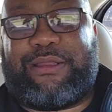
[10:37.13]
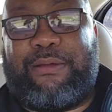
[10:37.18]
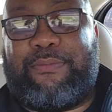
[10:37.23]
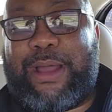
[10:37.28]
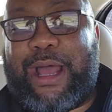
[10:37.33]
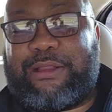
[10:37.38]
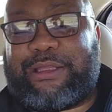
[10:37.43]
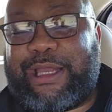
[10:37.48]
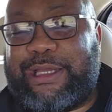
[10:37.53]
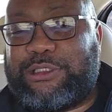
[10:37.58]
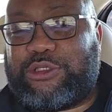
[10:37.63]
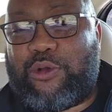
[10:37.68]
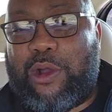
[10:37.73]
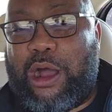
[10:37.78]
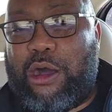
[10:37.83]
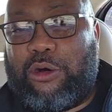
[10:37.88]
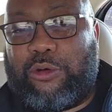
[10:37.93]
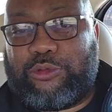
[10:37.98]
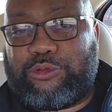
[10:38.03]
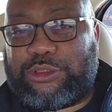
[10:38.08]
out their
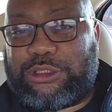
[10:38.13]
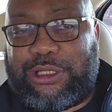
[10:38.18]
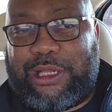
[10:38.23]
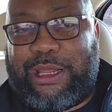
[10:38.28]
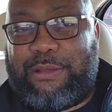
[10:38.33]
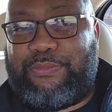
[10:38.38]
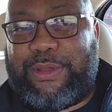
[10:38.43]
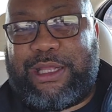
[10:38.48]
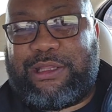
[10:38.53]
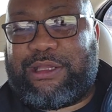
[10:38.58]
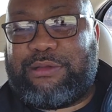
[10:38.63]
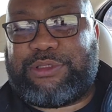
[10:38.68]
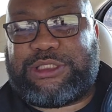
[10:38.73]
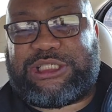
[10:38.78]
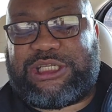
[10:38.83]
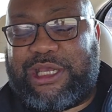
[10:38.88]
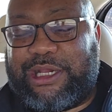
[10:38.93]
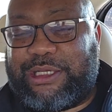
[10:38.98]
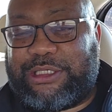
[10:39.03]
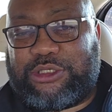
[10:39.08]
draws. He beat them
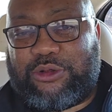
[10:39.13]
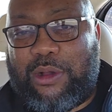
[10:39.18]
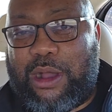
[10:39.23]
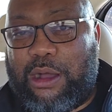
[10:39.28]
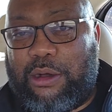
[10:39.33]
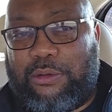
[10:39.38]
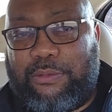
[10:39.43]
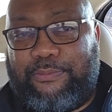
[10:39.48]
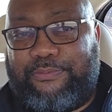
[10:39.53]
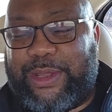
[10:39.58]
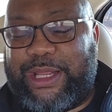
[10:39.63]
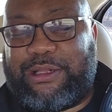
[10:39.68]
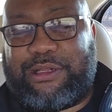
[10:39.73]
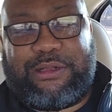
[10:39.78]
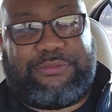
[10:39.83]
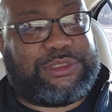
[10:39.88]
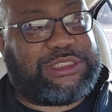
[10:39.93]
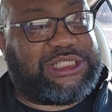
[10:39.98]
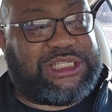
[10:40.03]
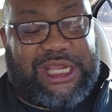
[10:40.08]

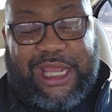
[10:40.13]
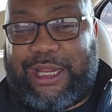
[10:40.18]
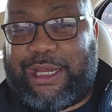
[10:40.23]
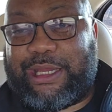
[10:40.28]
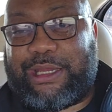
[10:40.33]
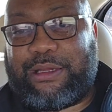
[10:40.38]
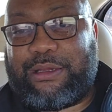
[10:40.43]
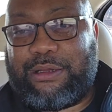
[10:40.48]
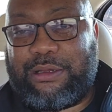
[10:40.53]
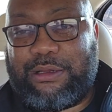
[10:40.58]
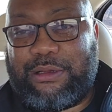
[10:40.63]
shitty.